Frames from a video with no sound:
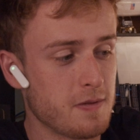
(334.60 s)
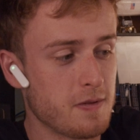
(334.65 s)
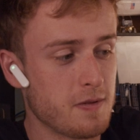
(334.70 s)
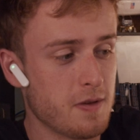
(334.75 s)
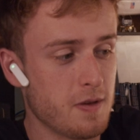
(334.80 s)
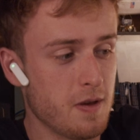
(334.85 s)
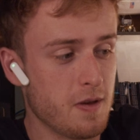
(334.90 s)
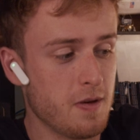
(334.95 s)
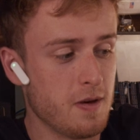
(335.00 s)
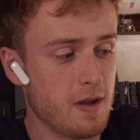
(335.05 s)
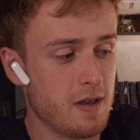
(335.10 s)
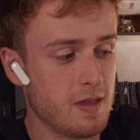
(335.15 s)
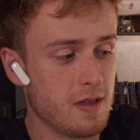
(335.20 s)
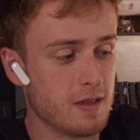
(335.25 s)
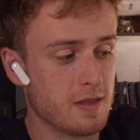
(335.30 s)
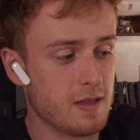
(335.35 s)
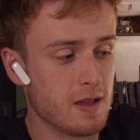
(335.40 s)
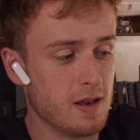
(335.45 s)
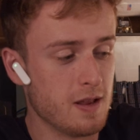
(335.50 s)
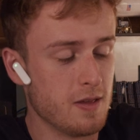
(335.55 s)
So I
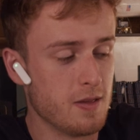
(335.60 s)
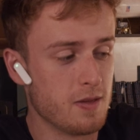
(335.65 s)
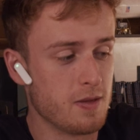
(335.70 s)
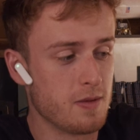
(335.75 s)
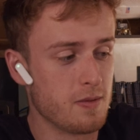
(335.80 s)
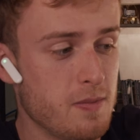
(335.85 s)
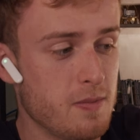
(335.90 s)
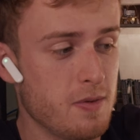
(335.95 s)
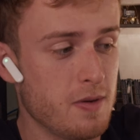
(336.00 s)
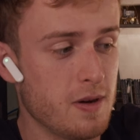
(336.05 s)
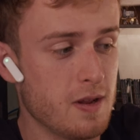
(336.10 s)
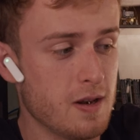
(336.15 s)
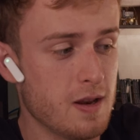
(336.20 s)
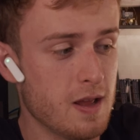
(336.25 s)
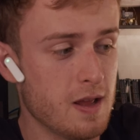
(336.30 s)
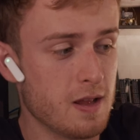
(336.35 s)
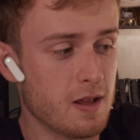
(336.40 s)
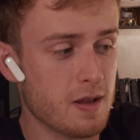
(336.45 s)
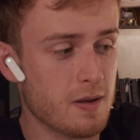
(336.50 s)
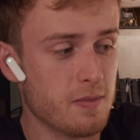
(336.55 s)
think that is pretty
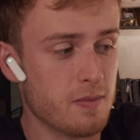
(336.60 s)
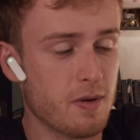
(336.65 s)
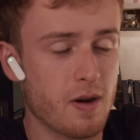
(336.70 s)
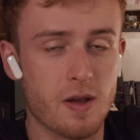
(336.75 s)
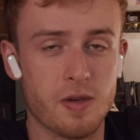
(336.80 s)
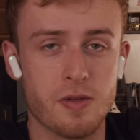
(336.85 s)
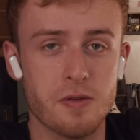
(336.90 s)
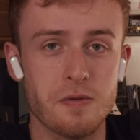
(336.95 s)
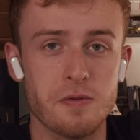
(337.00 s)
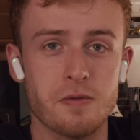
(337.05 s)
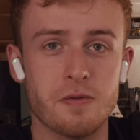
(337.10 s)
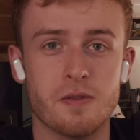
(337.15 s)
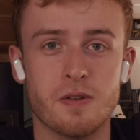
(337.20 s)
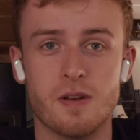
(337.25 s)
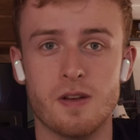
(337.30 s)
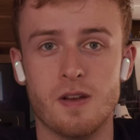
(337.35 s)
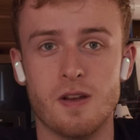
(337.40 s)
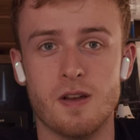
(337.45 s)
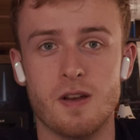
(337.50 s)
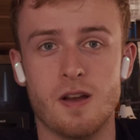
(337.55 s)
dang impressive
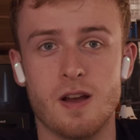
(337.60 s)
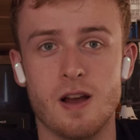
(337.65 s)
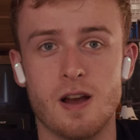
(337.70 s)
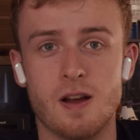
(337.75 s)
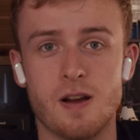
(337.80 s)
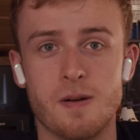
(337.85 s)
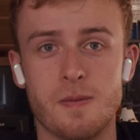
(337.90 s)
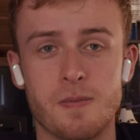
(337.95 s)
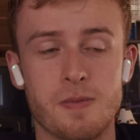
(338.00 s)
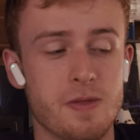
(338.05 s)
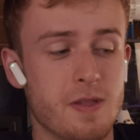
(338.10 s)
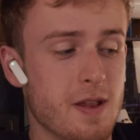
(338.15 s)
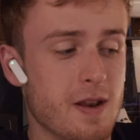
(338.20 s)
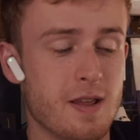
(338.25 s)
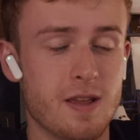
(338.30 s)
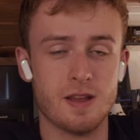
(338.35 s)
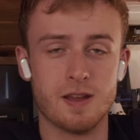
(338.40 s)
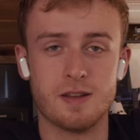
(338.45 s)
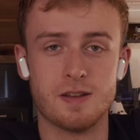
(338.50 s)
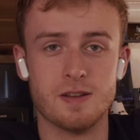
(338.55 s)
um, that
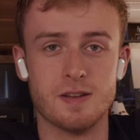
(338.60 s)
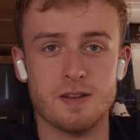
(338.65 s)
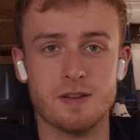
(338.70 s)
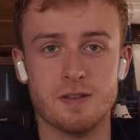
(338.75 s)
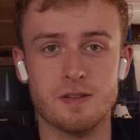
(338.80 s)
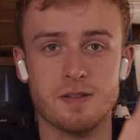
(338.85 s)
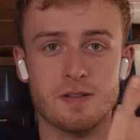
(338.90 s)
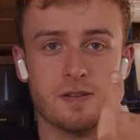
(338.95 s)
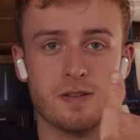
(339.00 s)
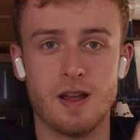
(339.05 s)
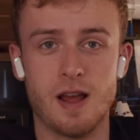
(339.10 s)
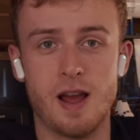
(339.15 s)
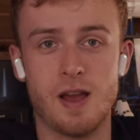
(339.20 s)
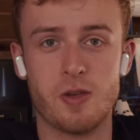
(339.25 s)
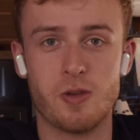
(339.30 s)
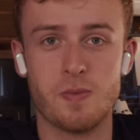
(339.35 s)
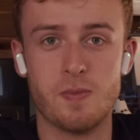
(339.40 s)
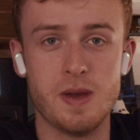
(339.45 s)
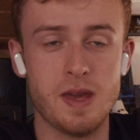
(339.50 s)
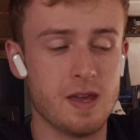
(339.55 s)
it can, I
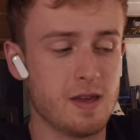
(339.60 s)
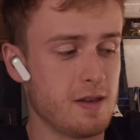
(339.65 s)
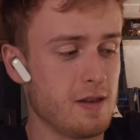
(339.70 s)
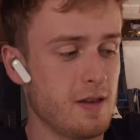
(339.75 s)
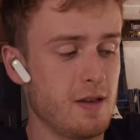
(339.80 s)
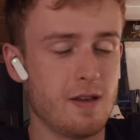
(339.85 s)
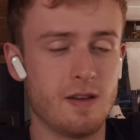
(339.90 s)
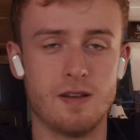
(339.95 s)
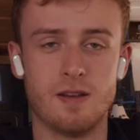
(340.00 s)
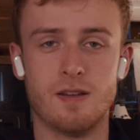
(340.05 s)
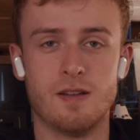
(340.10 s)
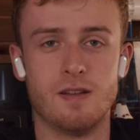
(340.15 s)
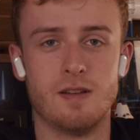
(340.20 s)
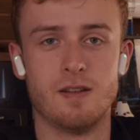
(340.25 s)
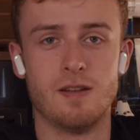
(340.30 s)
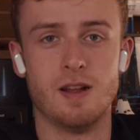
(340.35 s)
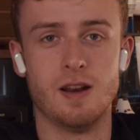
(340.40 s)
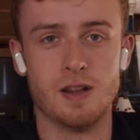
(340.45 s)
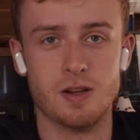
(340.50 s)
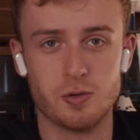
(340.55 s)
speak
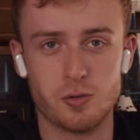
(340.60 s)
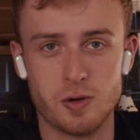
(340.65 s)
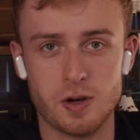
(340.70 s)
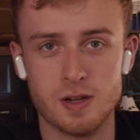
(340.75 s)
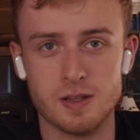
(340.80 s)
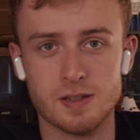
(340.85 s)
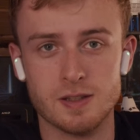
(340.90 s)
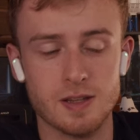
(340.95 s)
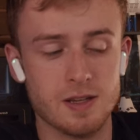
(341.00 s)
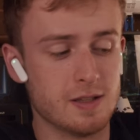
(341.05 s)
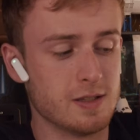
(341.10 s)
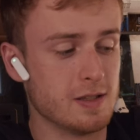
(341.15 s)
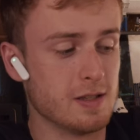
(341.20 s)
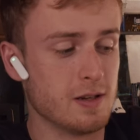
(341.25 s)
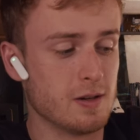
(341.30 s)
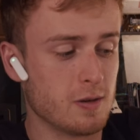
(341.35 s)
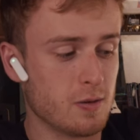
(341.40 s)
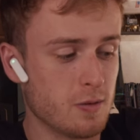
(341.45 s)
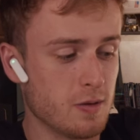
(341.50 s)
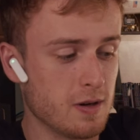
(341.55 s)
and it translates
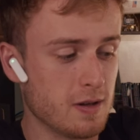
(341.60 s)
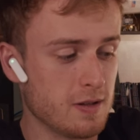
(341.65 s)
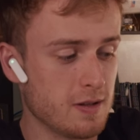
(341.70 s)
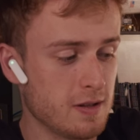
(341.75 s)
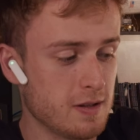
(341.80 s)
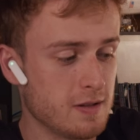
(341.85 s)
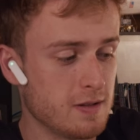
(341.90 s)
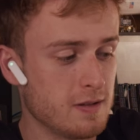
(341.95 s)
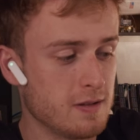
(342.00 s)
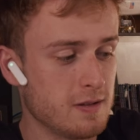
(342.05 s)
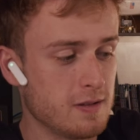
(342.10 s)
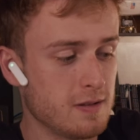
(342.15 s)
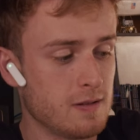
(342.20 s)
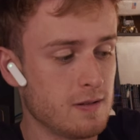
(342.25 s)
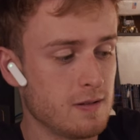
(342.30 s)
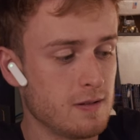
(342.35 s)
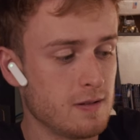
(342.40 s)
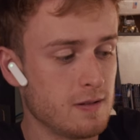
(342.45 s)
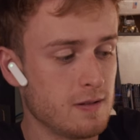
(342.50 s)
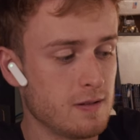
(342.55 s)
it accordingly.
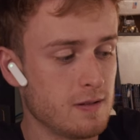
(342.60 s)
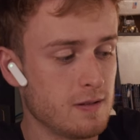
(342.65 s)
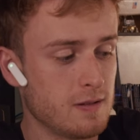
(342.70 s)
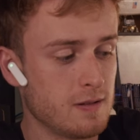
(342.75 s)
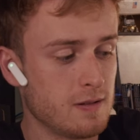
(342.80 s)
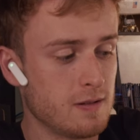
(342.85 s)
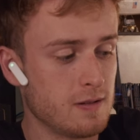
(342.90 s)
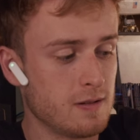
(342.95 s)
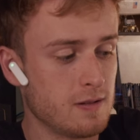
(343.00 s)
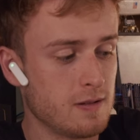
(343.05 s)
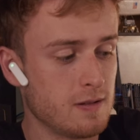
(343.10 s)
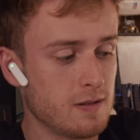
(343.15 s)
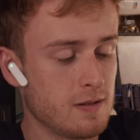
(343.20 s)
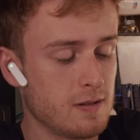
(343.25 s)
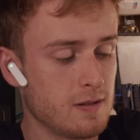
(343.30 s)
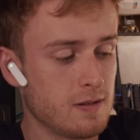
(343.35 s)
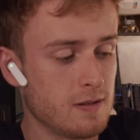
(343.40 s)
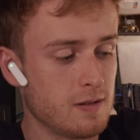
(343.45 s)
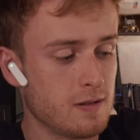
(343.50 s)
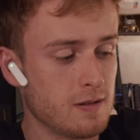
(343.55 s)
Creo que es
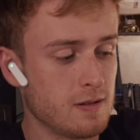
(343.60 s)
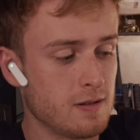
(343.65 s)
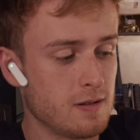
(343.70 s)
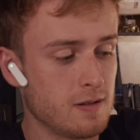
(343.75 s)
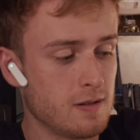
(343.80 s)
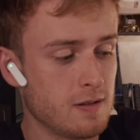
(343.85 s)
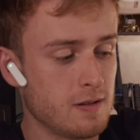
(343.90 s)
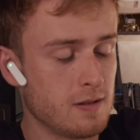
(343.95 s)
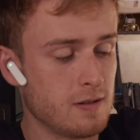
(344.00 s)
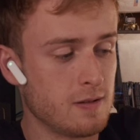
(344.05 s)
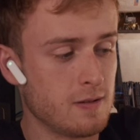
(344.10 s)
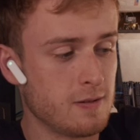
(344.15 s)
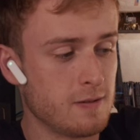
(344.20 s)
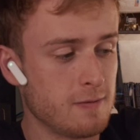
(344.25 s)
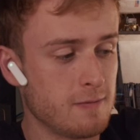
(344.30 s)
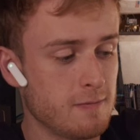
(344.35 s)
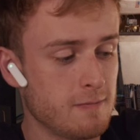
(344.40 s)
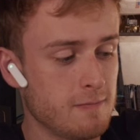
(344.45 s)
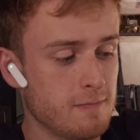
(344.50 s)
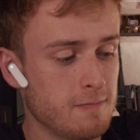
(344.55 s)
bastante dang
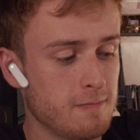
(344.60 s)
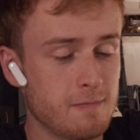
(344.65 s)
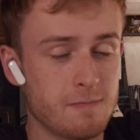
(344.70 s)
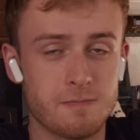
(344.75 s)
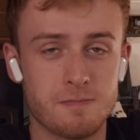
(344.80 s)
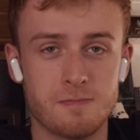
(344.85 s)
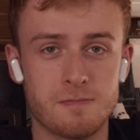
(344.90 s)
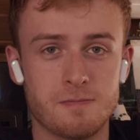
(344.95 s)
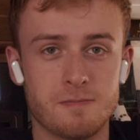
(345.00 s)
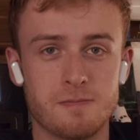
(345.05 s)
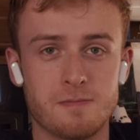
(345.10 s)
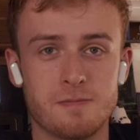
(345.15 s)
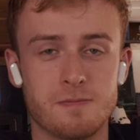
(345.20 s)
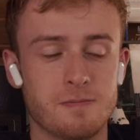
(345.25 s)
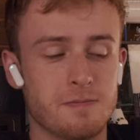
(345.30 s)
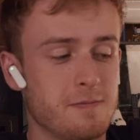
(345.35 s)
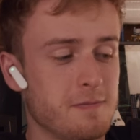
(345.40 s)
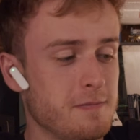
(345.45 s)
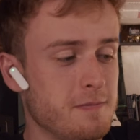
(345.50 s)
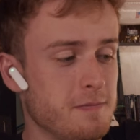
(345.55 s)
impresionante que pueda.
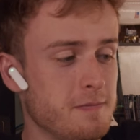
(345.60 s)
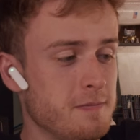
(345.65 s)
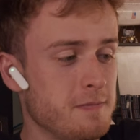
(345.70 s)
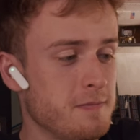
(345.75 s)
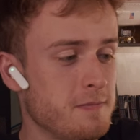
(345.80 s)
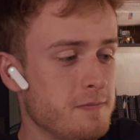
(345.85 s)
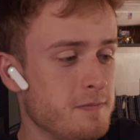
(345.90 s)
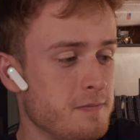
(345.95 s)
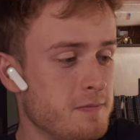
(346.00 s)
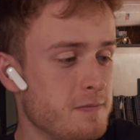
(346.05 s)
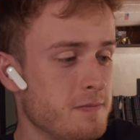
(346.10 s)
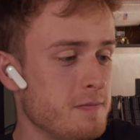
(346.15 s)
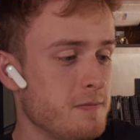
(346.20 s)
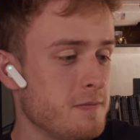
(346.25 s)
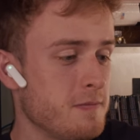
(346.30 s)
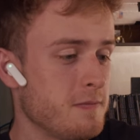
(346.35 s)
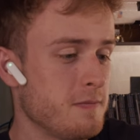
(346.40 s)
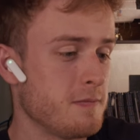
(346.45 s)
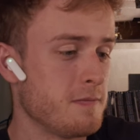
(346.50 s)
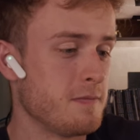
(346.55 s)
Yo
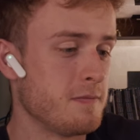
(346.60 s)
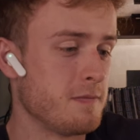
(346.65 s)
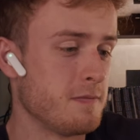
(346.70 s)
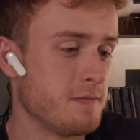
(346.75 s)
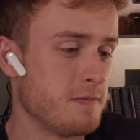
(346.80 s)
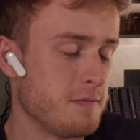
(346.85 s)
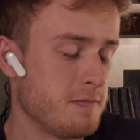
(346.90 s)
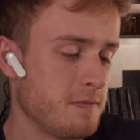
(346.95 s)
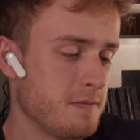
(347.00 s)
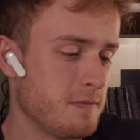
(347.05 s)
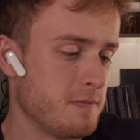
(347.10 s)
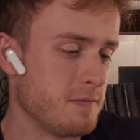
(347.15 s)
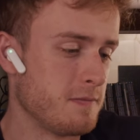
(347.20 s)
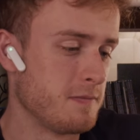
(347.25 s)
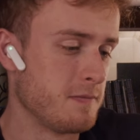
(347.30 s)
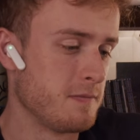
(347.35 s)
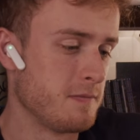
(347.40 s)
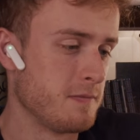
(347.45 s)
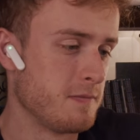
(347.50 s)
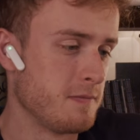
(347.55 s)
hablo y ella lo
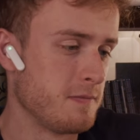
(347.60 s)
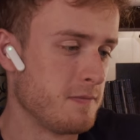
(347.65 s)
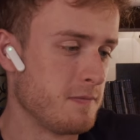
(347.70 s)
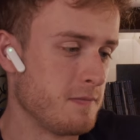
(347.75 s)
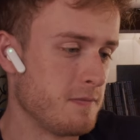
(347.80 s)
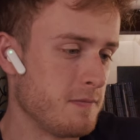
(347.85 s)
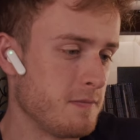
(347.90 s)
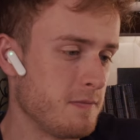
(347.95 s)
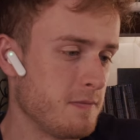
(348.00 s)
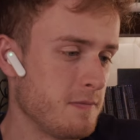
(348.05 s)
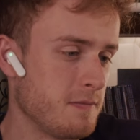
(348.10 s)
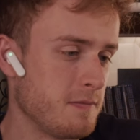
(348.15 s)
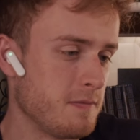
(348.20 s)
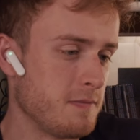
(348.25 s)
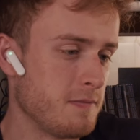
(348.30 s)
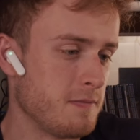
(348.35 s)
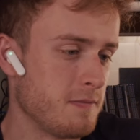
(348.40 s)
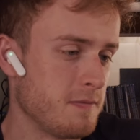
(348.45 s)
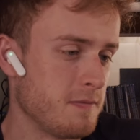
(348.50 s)
traduce en consecuencia.